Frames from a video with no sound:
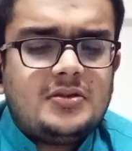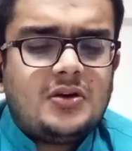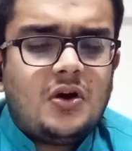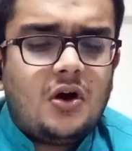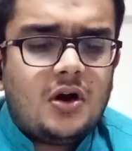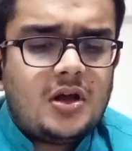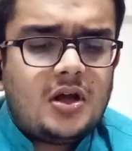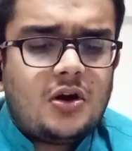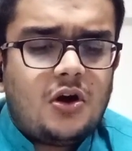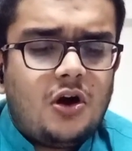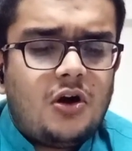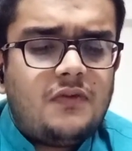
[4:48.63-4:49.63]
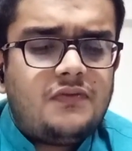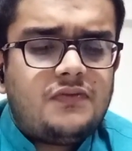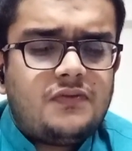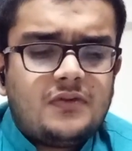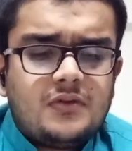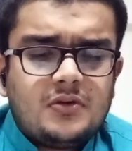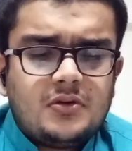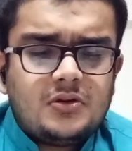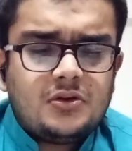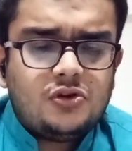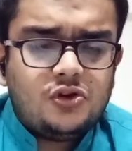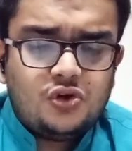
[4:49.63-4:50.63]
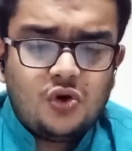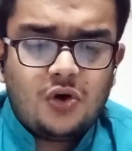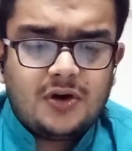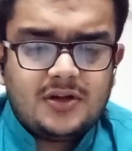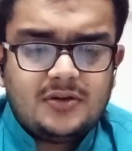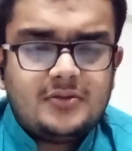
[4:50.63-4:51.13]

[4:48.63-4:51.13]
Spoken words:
order of court.